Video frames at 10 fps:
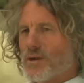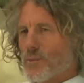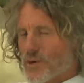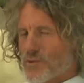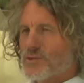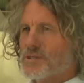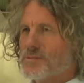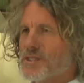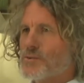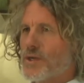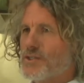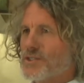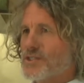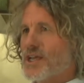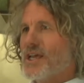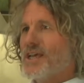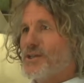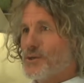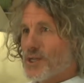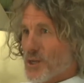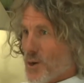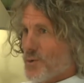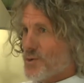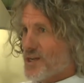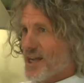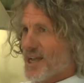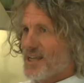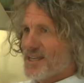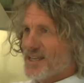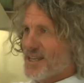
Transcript: to work through some situations, you can go and